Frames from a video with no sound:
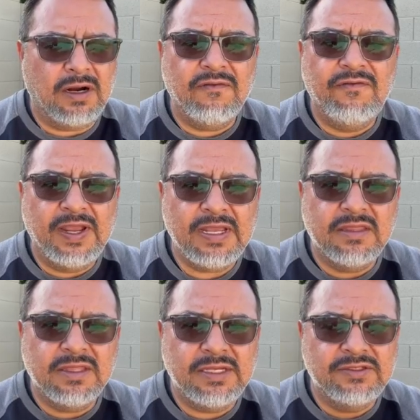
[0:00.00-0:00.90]
our
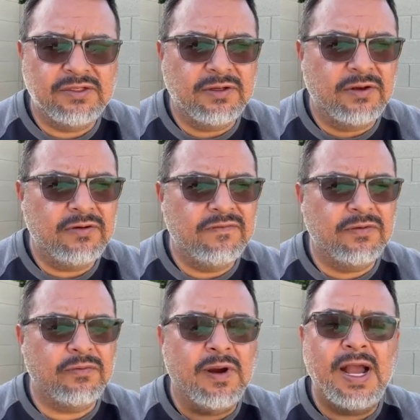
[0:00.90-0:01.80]
faith needs to
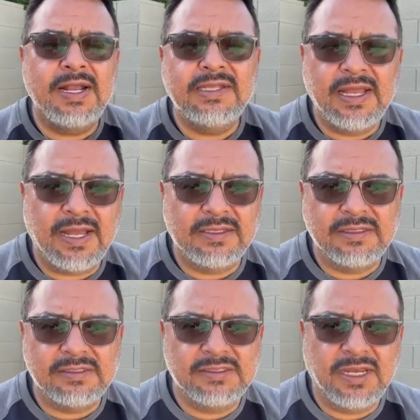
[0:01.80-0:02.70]
override
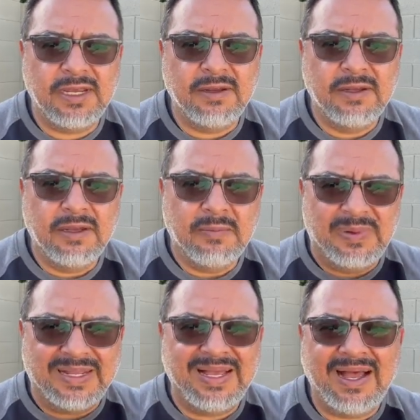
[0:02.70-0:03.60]
that to say,
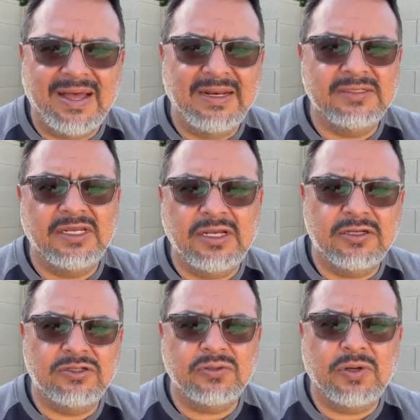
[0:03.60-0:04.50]
but God is in
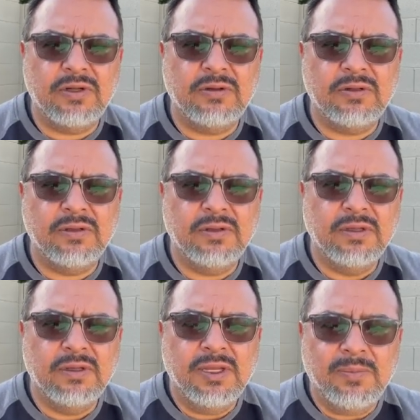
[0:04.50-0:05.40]
control.
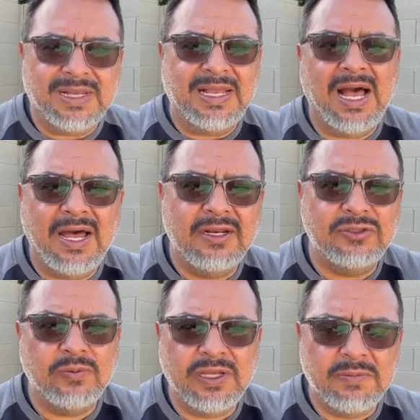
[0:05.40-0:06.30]
But God
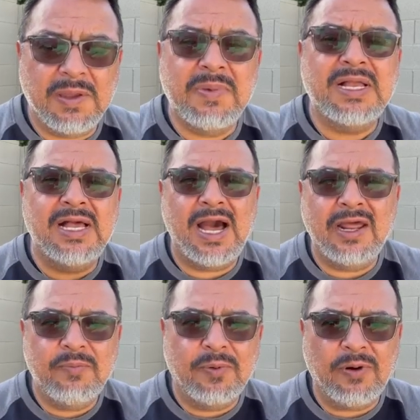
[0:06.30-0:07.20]
is with me. But
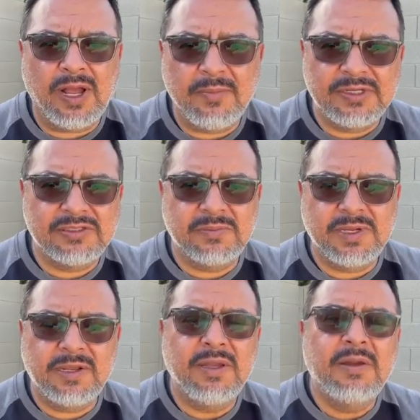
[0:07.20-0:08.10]
God promised
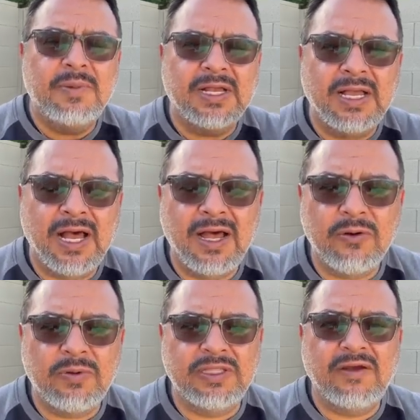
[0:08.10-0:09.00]
me. But
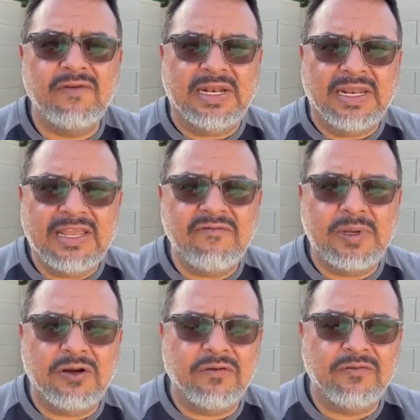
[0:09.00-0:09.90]
God will never leave
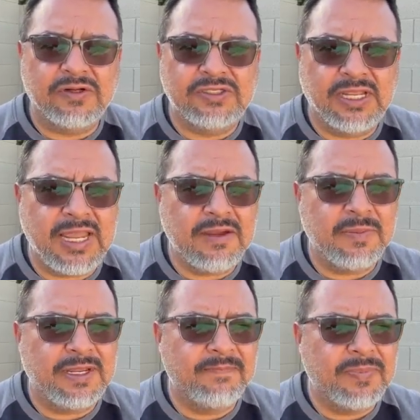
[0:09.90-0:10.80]
me nor forsake
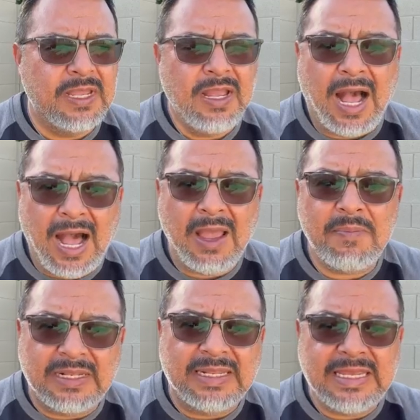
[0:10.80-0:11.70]
me. I
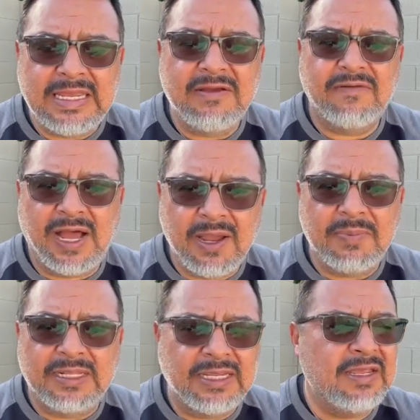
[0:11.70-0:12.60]
believe,
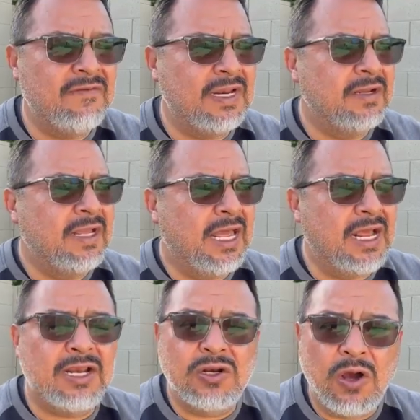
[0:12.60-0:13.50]
and
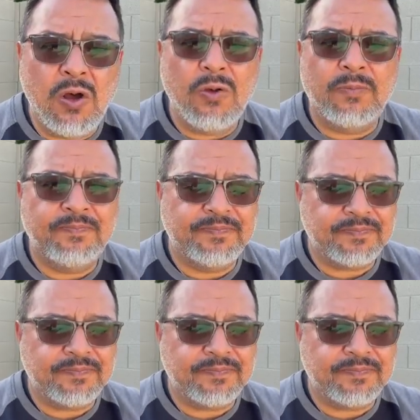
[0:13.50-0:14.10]
I know